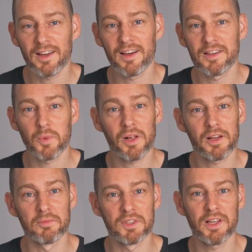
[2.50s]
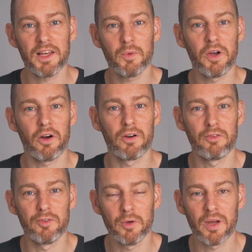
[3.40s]
guys, welcome. Today we are
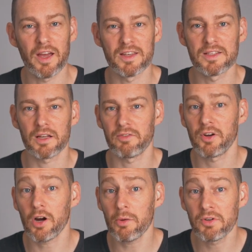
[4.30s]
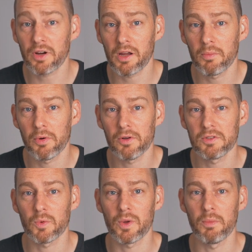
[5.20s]
reviewing a set of carbon trekking
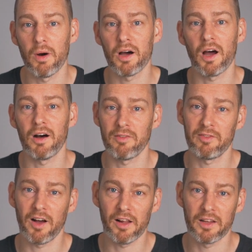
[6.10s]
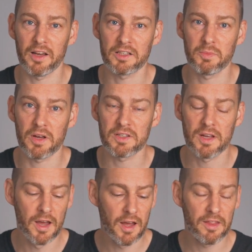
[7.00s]
poles we bought off of AliExpress.
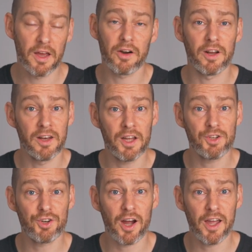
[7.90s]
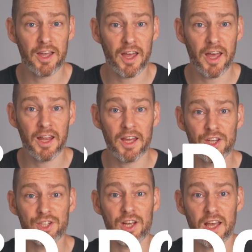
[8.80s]
They are the Naturehike
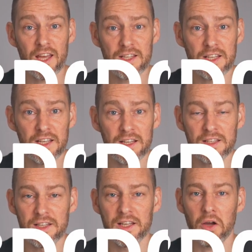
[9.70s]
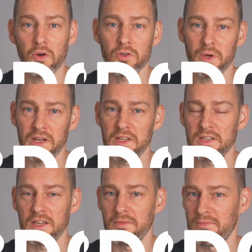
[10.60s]

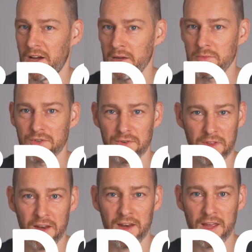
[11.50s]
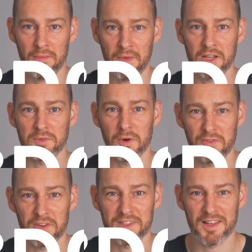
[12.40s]
NH18D020-Z. I'm sure that name makes
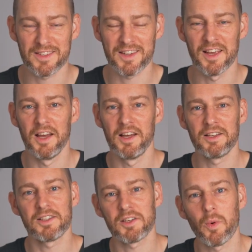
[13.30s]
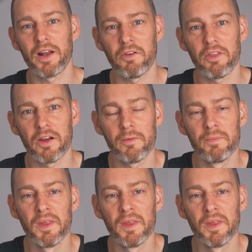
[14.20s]
perfect sense to someone out there.